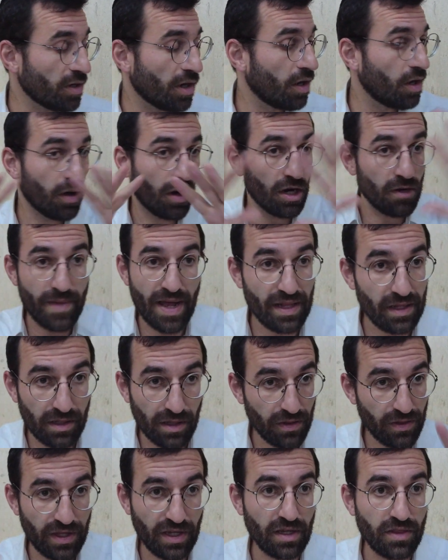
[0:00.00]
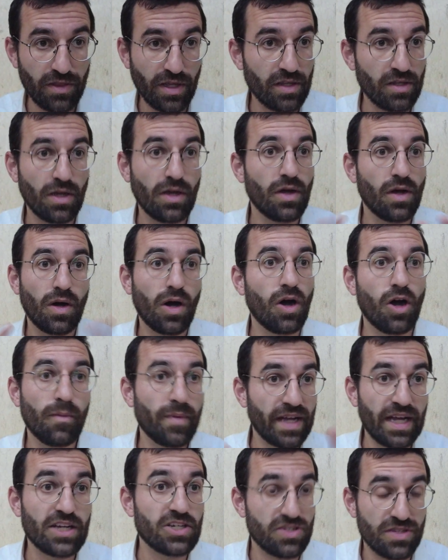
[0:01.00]
automatically think that, oh
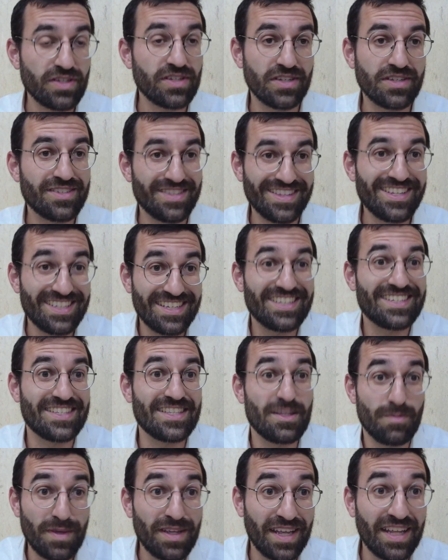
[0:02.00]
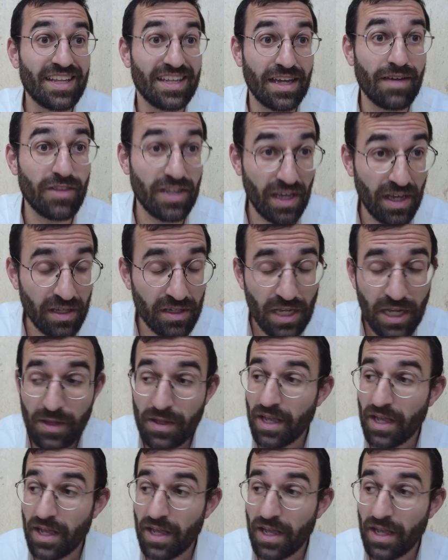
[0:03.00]
my gosh, this is the beginning of the end,